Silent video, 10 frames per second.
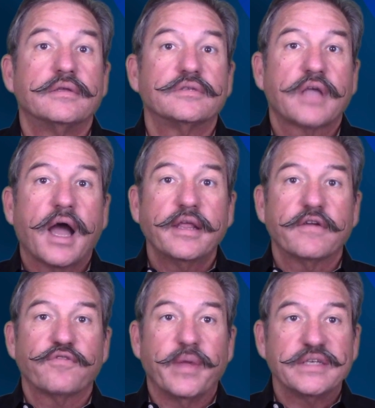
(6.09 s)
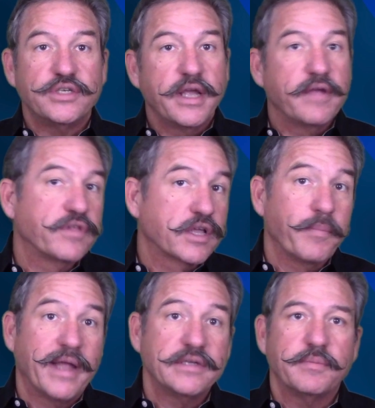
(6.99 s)
Scott here from SGA for the
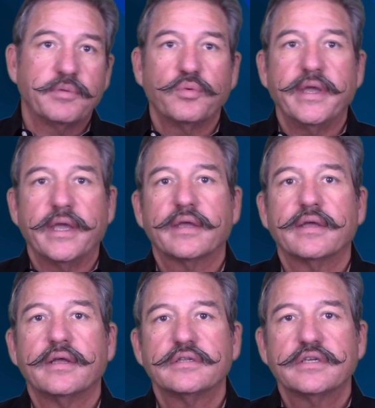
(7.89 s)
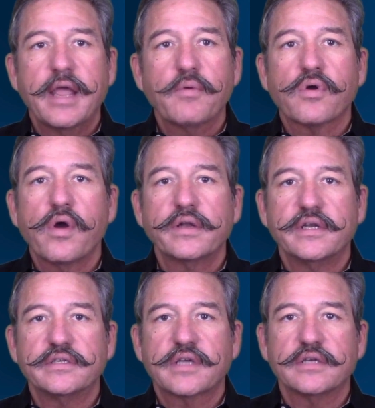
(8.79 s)
Command Tip of the Week. Today we're going to
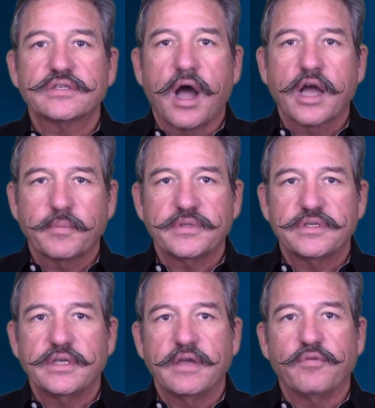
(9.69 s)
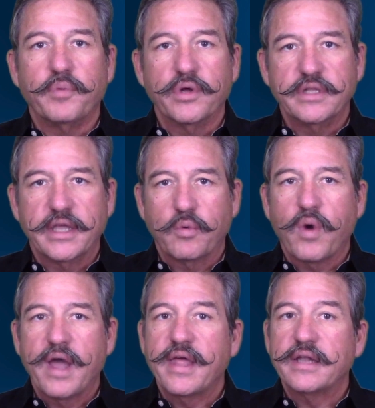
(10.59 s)
discuss occupancy of a building and
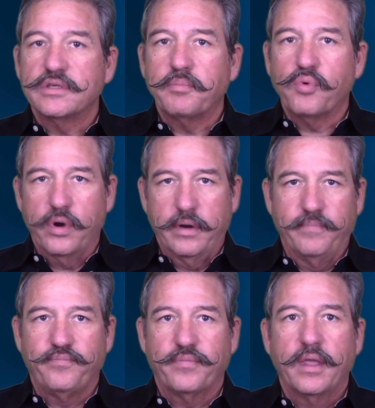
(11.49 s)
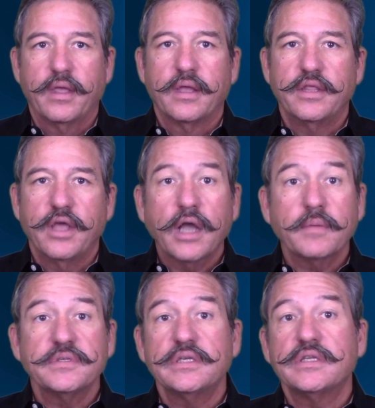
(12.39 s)
why that is important. The
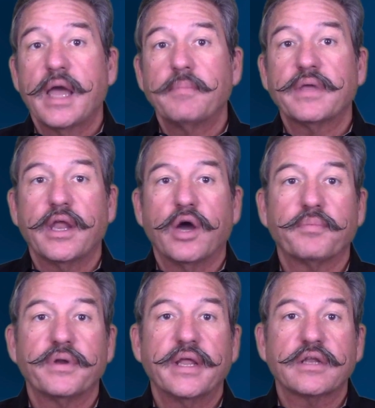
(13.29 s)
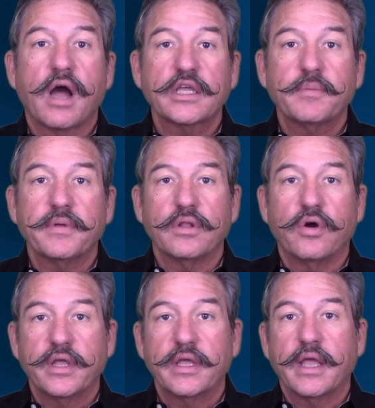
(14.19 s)
occupancy type can help predict occupant
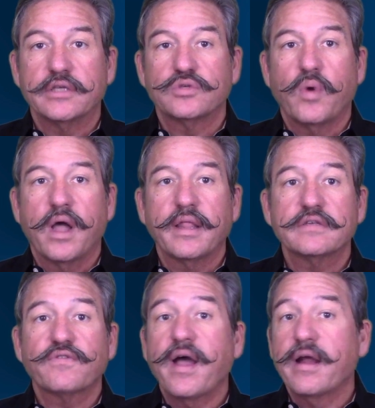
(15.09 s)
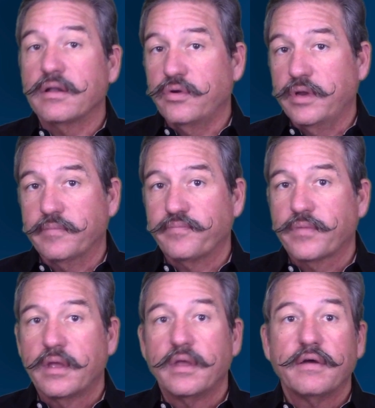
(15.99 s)
loading as well as fire loading.
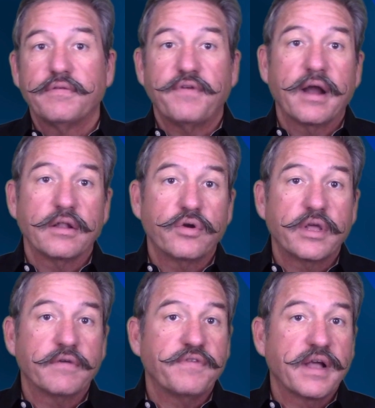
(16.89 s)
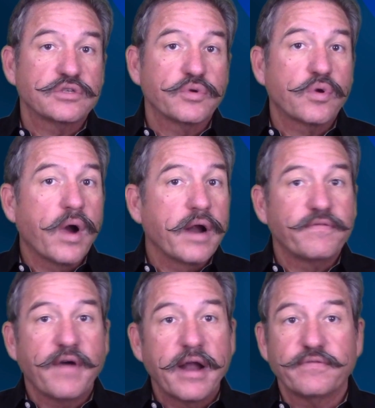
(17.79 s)
Fire loading affects required
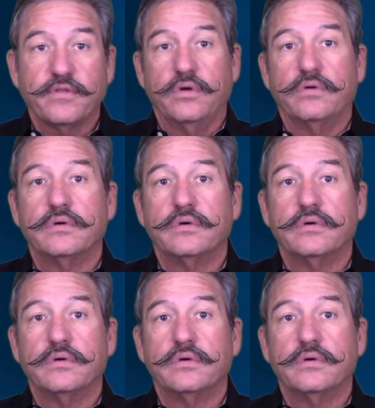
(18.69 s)
fire flow.